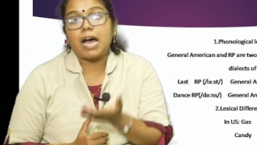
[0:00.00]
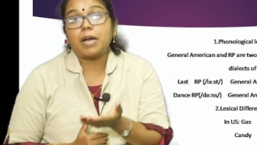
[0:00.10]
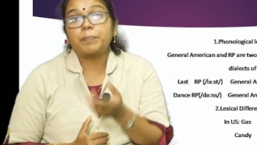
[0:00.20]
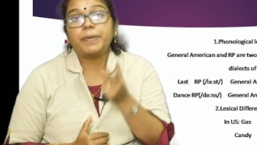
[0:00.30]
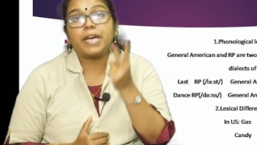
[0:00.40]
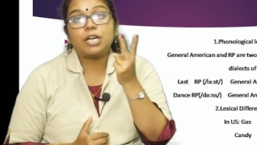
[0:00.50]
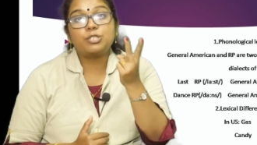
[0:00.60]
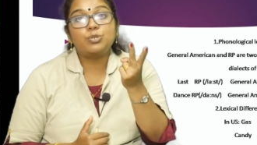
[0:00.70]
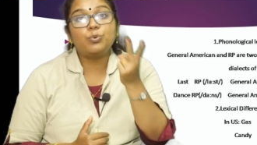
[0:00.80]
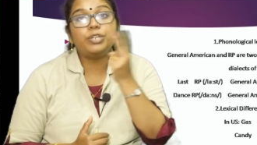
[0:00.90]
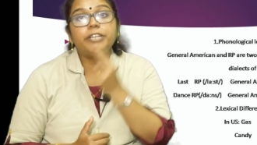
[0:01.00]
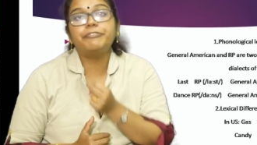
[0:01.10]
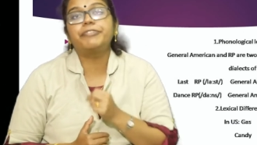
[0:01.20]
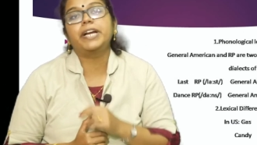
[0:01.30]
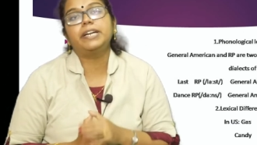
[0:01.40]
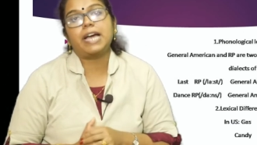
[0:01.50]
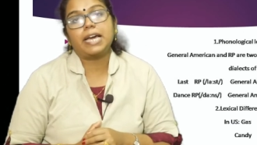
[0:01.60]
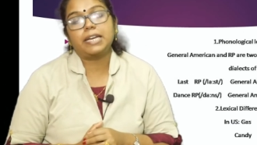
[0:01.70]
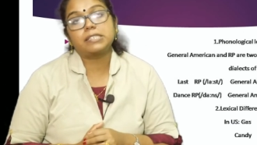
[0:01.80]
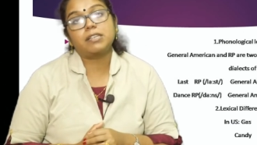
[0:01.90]
RP are two different
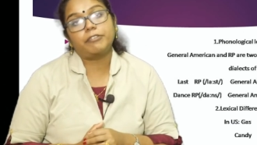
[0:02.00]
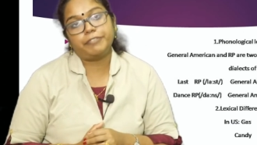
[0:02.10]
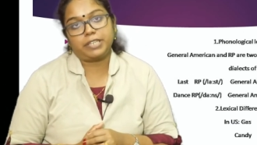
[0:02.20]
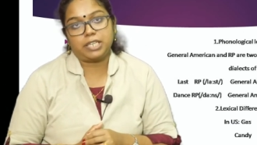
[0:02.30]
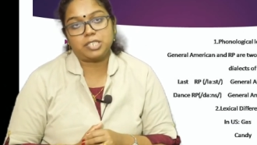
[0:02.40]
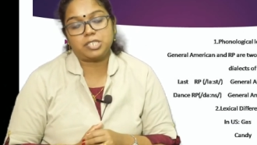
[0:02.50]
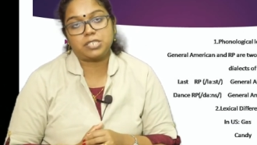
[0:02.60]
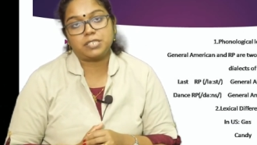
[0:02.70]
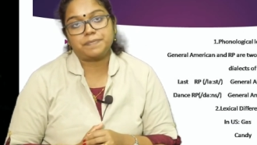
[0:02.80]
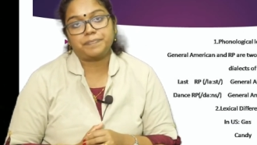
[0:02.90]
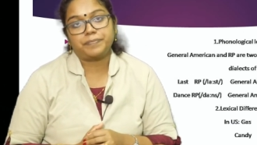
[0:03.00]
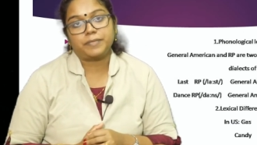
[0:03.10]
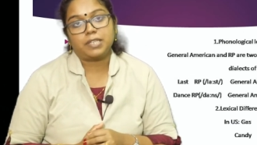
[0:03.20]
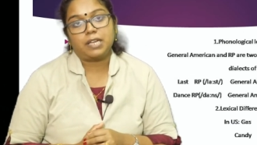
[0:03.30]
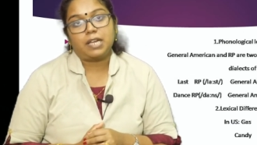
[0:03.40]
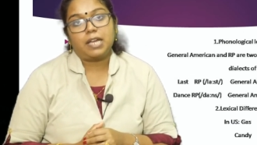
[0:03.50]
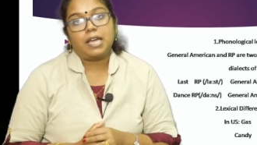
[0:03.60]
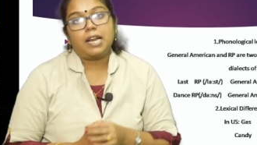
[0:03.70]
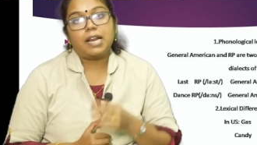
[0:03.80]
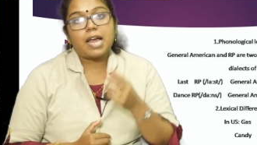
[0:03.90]
dialects of English.
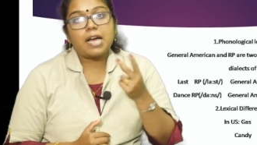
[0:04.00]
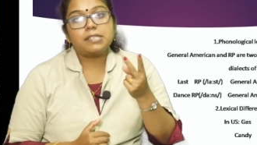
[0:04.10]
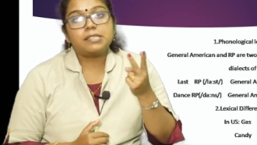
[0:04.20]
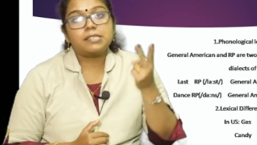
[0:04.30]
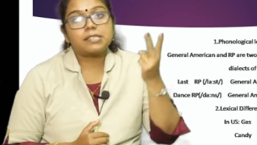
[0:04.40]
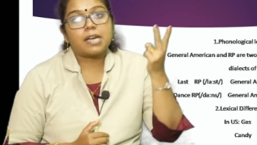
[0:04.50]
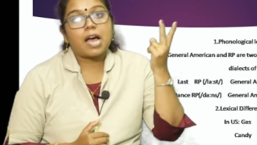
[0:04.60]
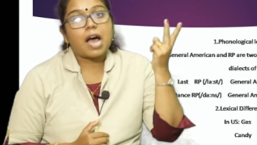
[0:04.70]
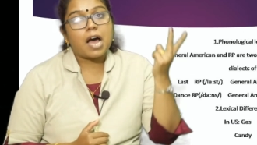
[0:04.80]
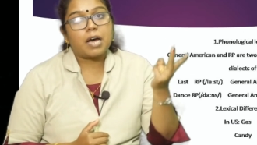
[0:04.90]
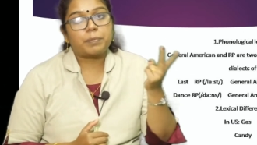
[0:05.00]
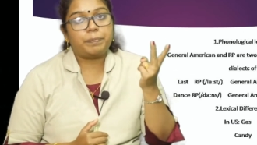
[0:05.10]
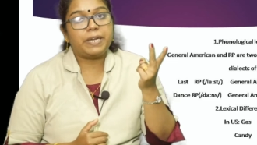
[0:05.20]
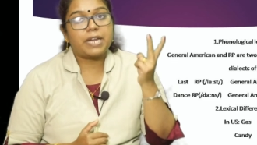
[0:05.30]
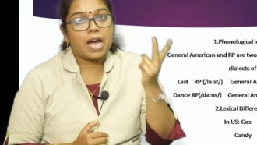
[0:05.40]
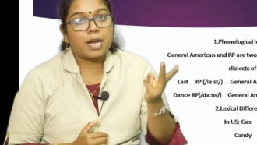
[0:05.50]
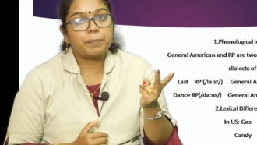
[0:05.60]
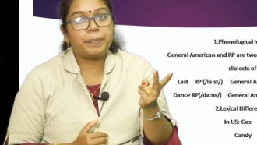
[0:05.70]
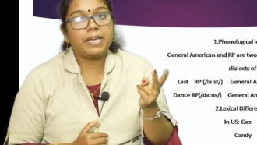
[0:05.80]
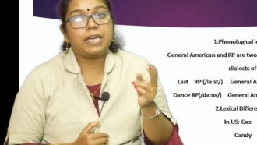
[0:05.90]
In
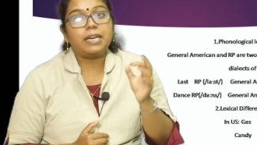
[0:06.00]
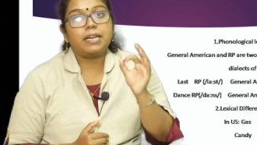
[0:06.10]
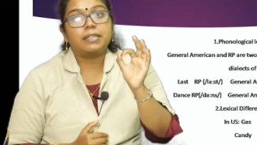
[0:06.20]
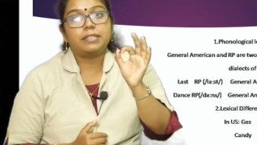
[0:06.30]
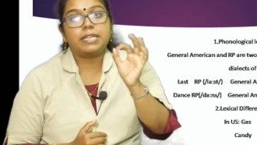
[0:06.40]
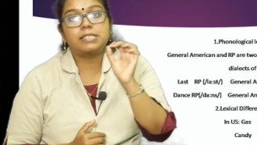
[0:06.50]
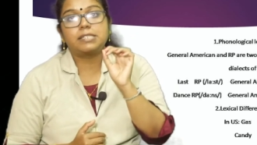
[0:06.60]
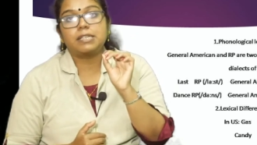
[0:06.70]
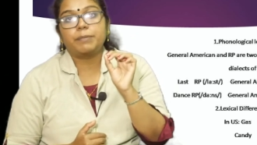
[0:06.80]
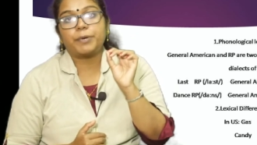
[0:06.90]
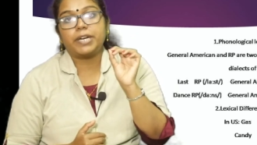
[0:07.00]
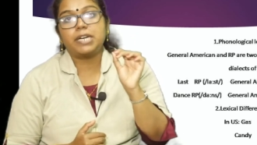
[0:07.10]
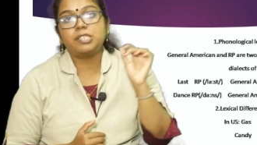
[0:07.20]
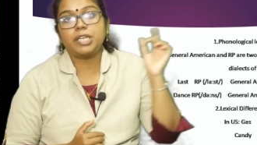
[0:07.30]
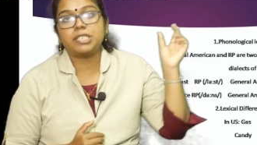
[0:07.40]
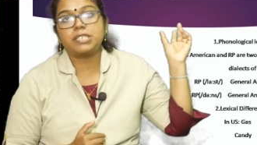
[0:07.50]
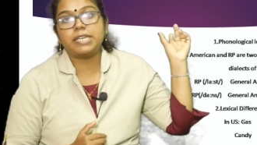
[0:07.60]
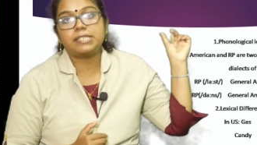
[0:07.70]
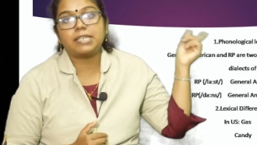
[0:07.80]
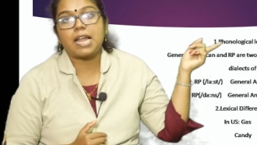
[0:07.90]
RP, its pronunciation
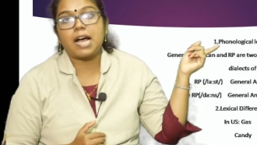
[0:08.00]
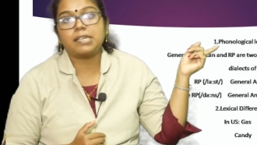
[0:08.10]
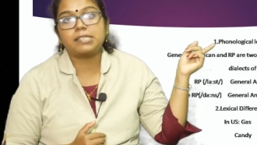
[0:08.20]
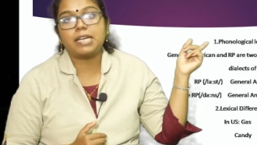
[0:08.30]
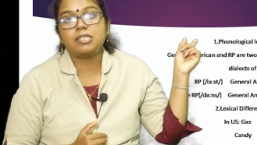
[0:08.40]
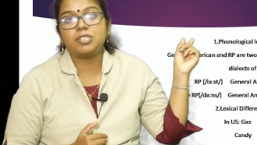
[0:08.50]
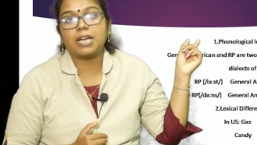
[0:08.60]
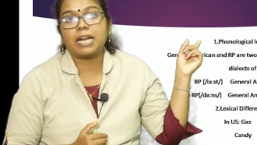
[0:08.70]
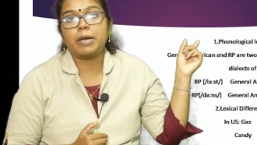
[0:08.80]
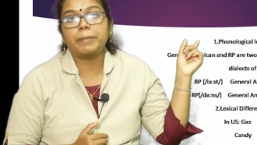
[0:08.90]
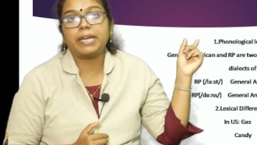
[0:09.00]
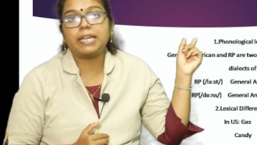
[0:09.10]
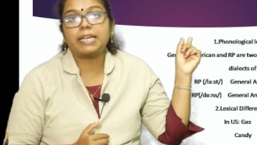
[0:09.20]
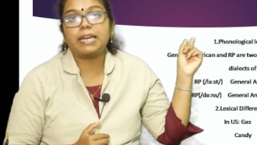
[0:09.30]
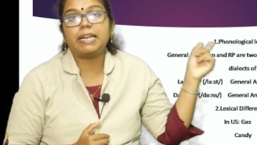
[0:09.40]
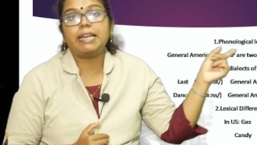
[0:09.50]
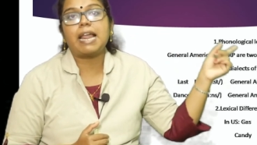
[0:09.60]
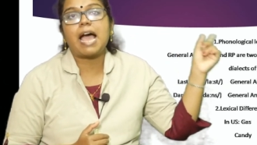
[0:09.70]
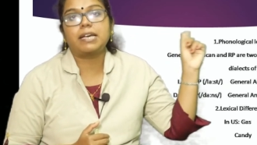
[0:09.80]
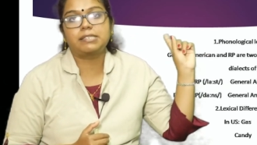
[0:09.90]
is last and General American
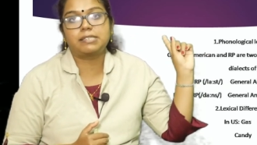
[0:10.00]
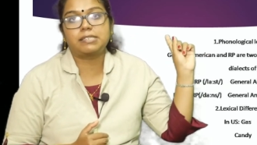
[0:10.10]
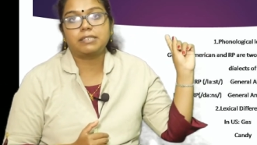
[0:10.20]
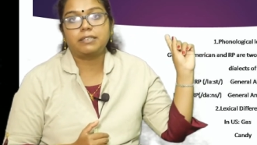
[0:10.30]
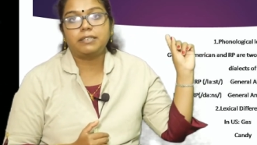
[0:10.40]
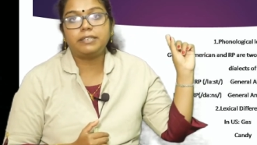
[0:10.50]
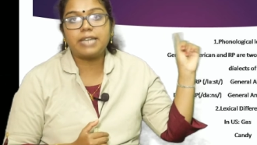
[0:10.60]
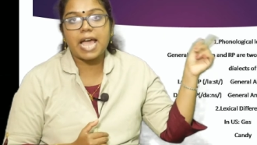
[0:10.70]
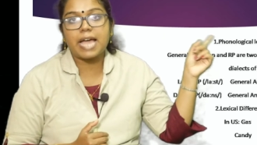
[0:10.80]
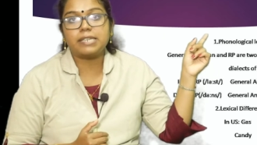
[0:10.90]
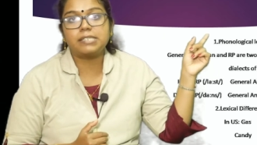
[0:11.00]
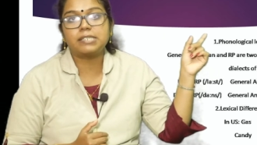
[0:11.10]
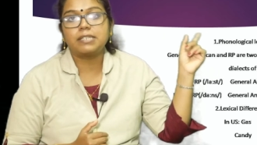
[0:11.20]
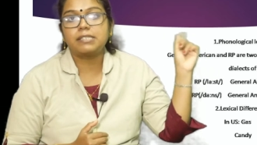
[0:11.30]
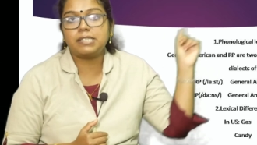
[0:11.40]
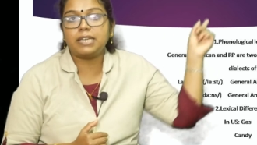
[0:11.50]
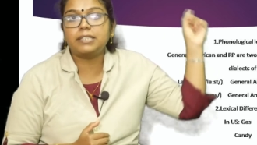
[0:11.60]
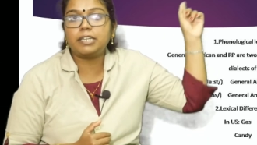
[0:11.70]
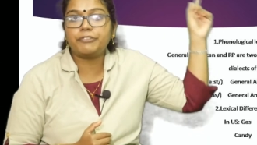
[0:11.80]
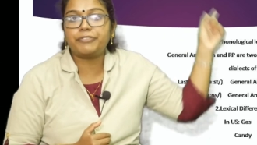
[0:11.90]
last. Dance, see
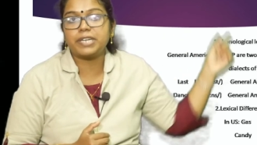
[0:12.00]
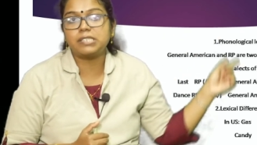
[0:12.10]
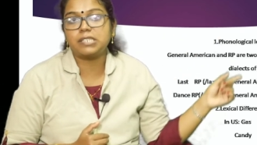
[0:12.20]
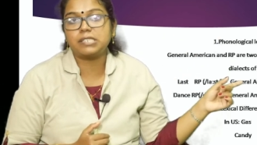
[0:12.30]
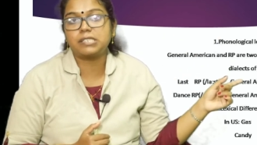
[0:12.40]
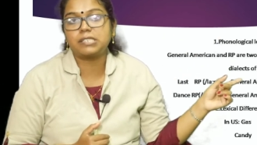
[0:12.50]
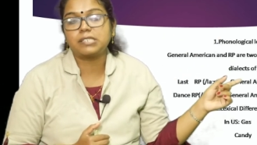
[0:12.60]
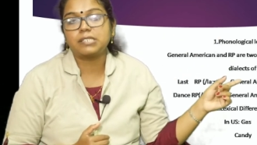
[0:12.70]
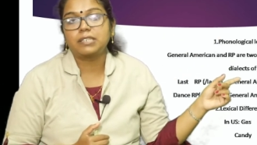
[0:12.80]
the differences?